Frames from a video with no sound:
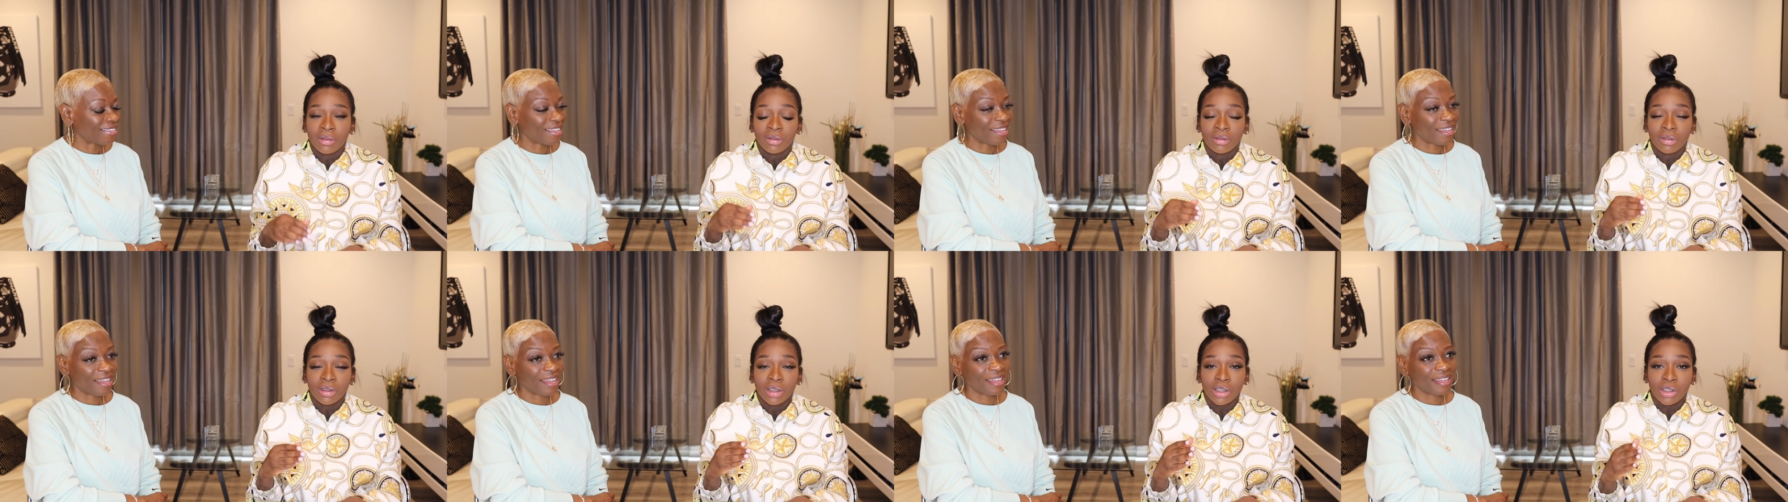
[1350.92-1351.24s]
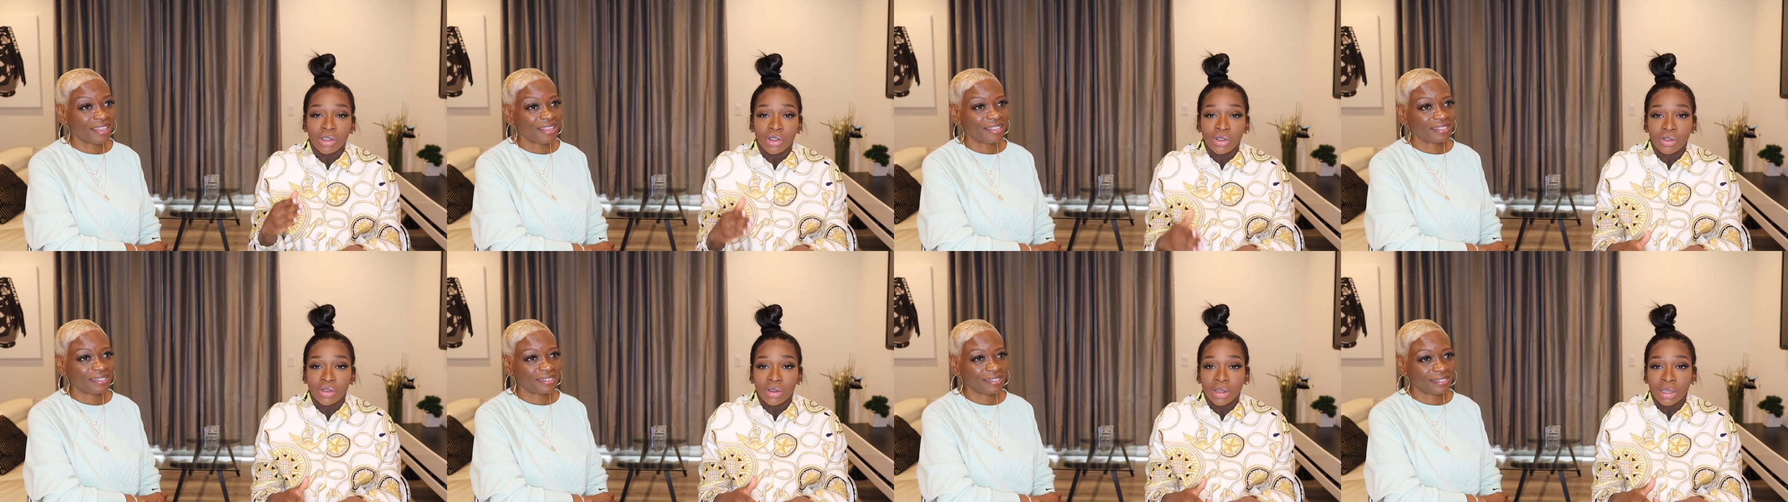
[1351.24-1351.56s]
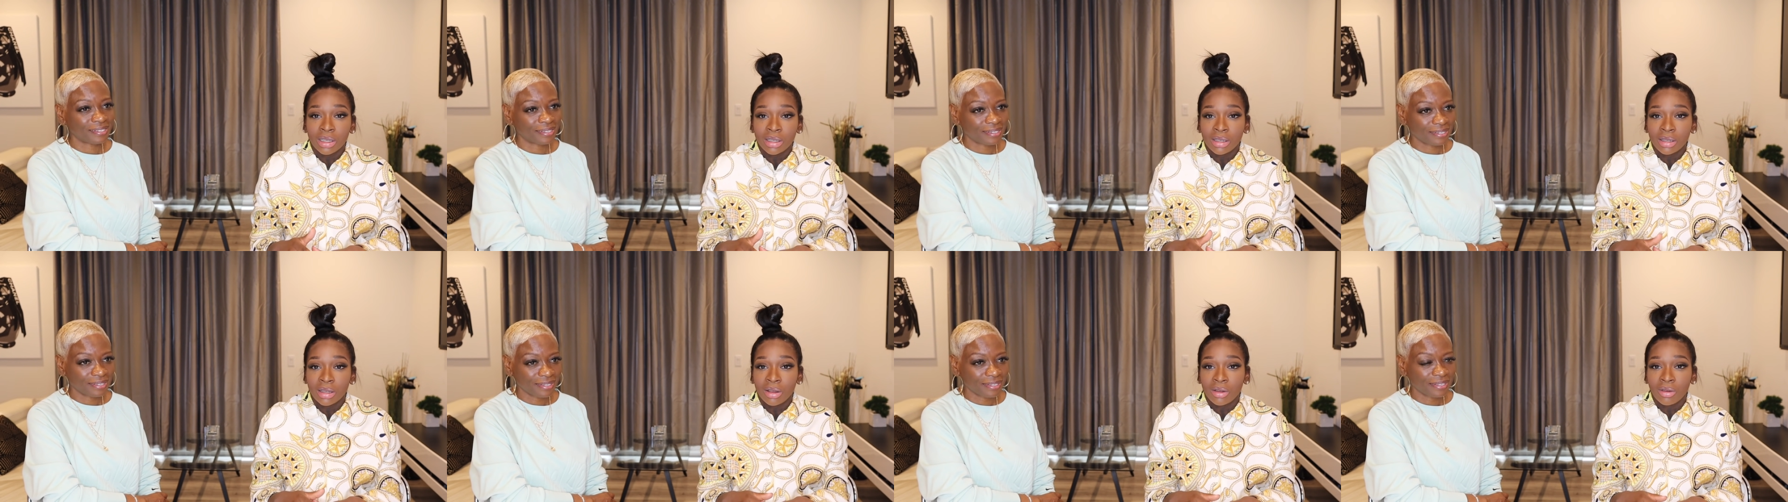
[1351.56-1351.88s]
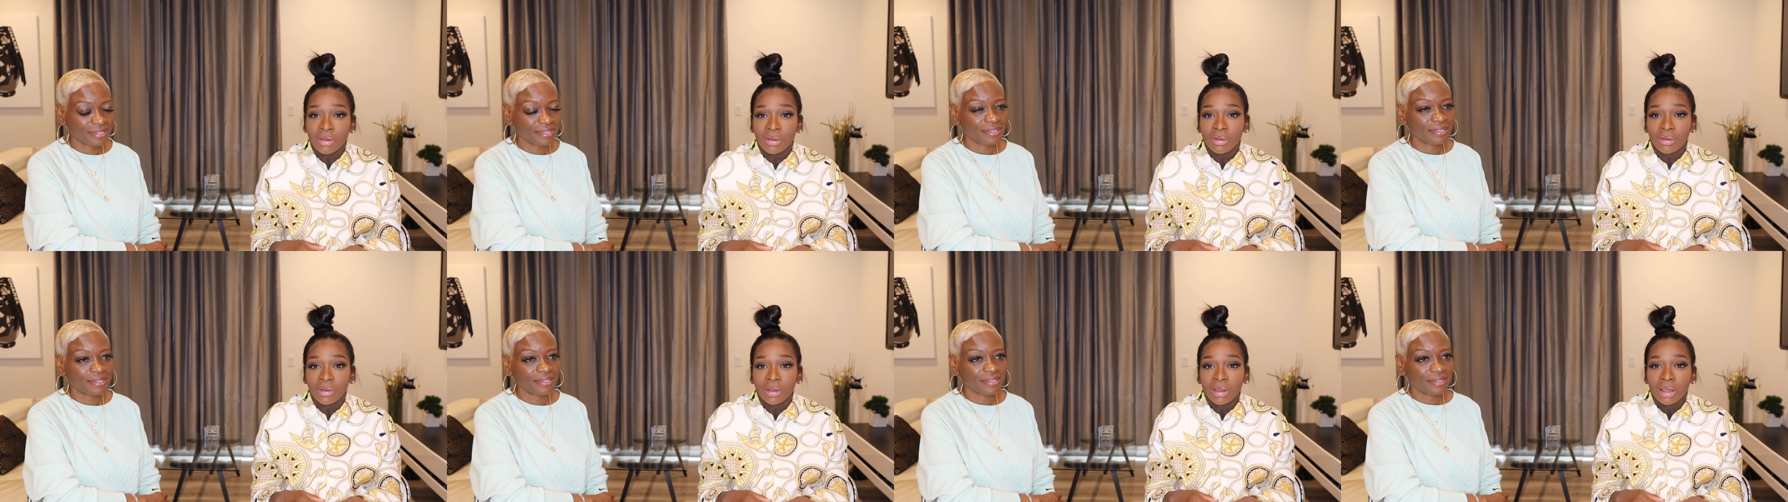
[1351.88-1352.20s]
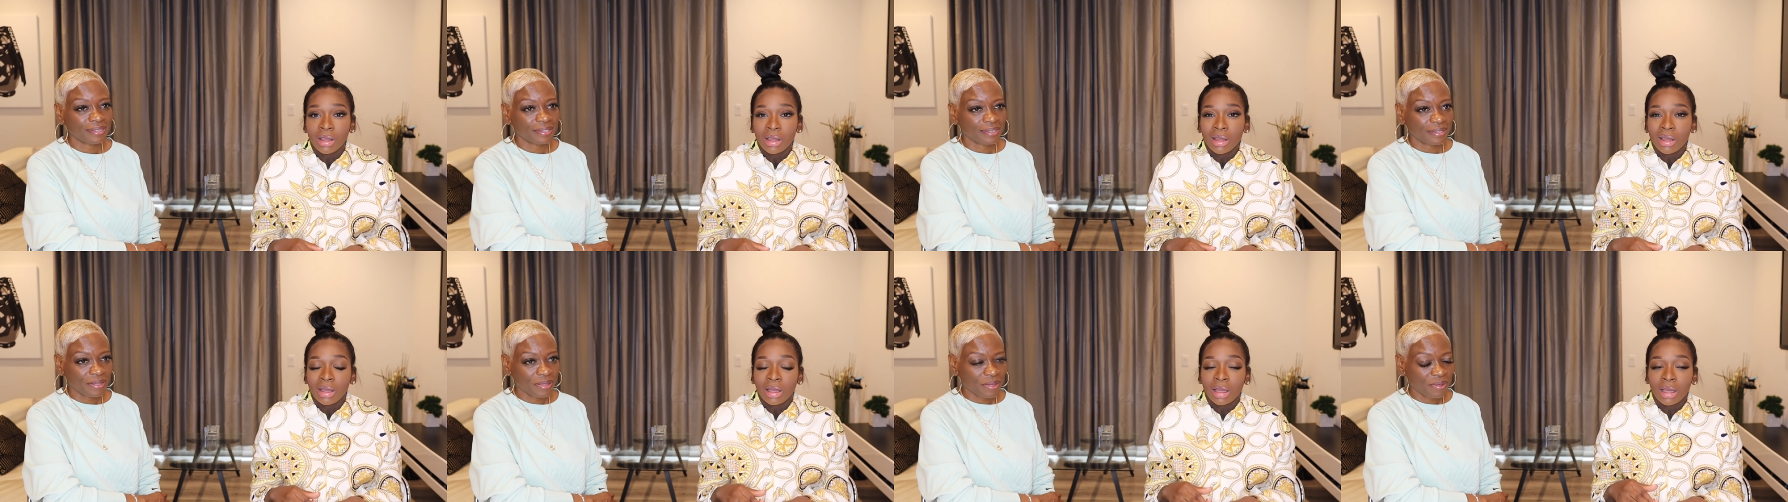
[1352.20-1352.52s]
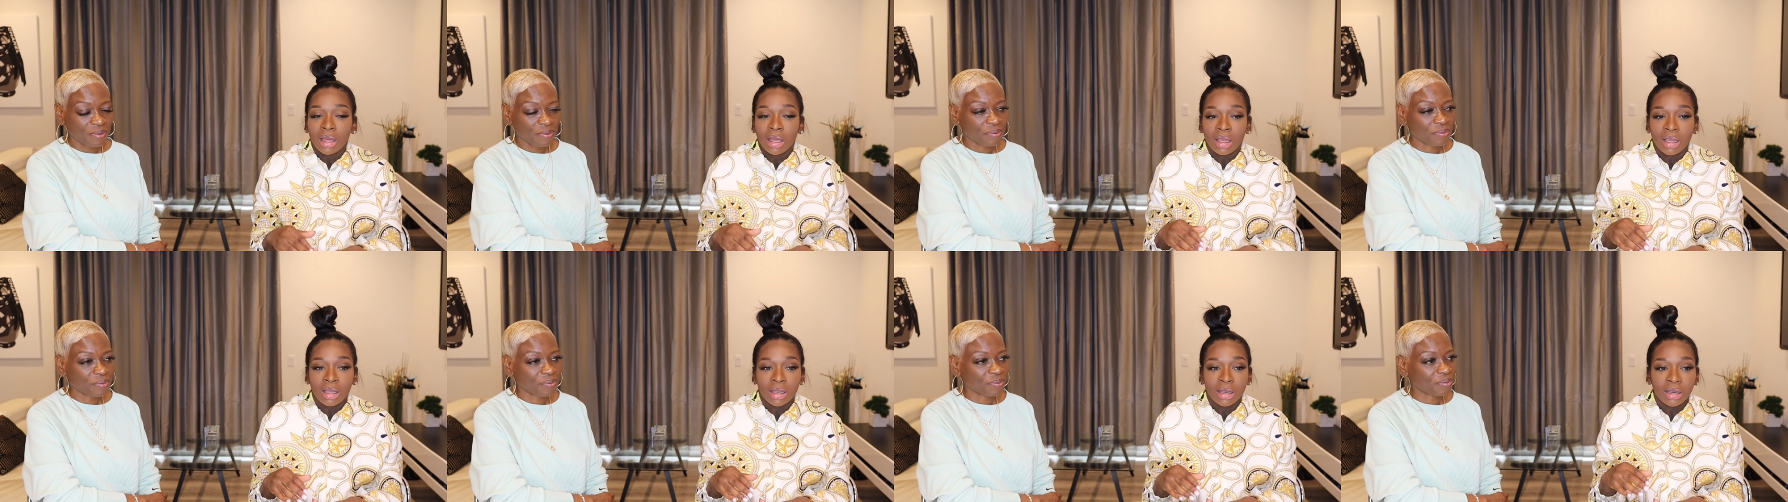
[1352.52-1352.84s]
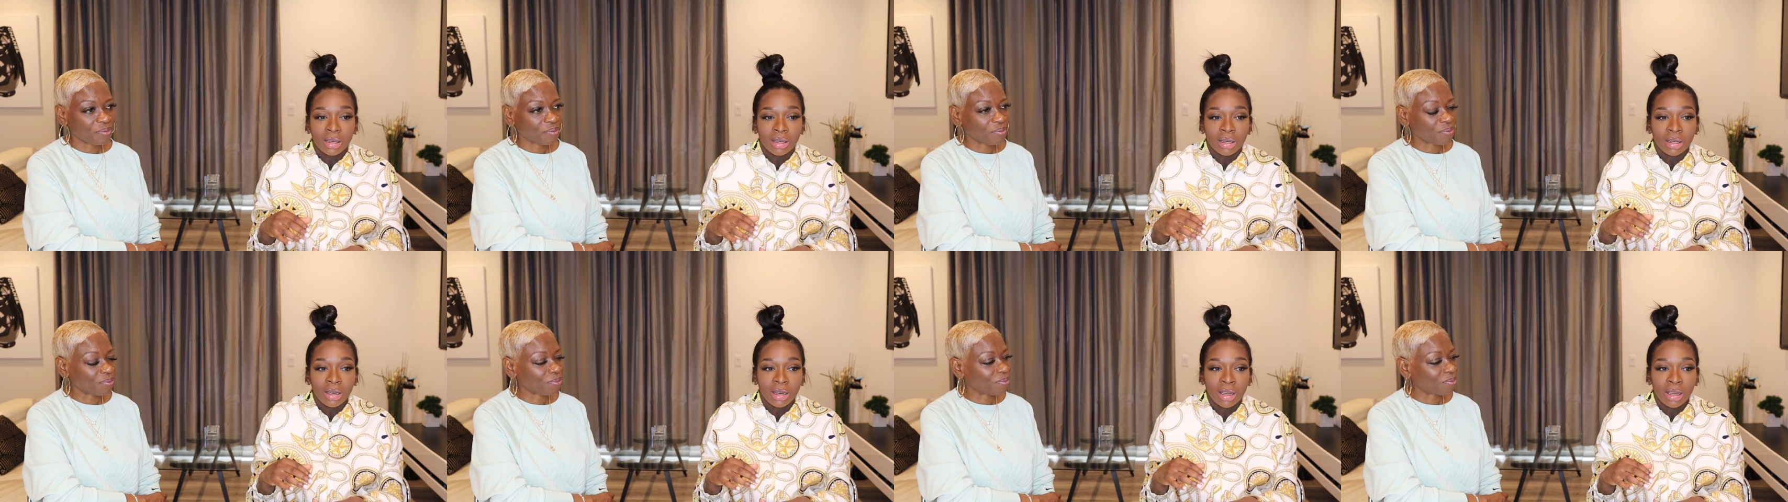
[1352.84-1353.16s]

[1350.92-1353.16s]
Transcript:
Speaker 1: yes. enjoy yourself, and